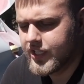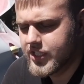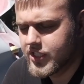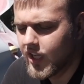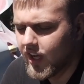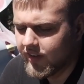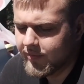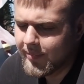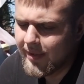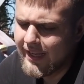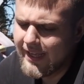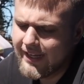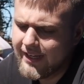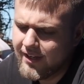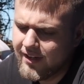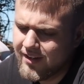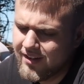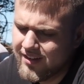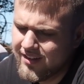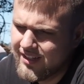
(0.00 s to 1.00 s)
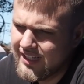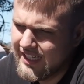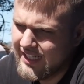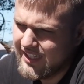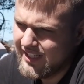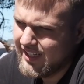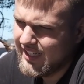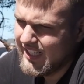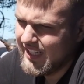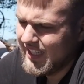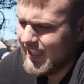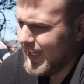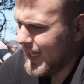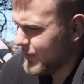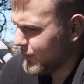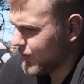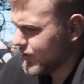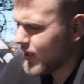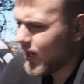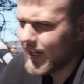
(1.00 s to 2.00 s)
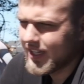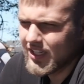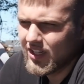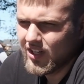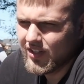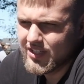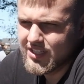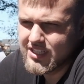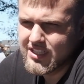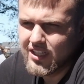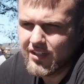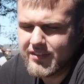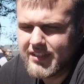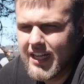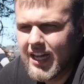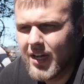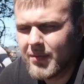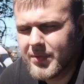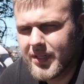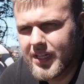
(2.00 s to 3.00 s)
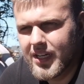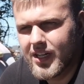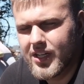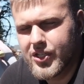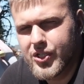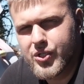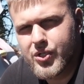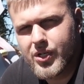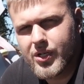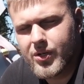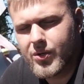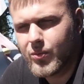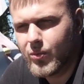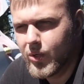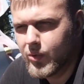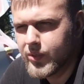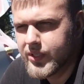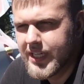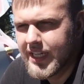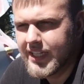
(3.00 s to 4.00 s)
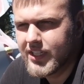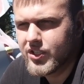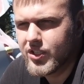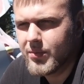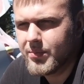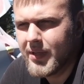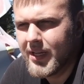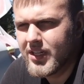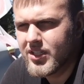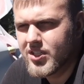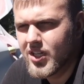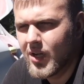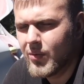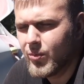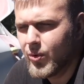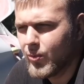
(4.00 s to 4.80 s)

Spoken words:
soft pad, and we're knocking all this stuff down because when we take it to the paint shop,